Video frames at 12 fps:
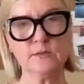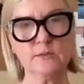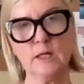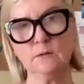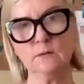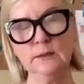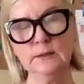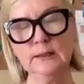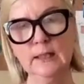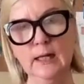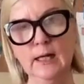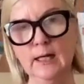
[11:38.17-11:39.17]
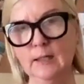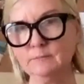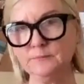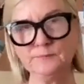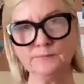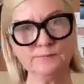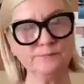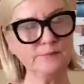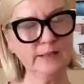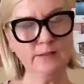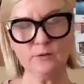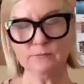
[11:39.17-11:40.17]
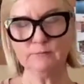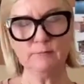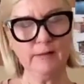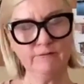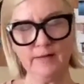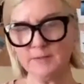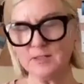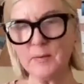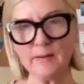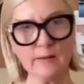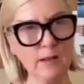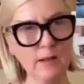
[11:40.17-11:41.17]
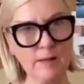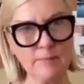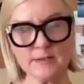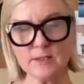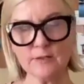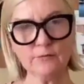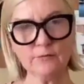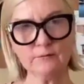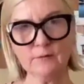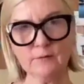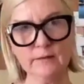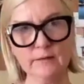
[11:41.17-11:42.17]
So, um, either my family's been in the law business for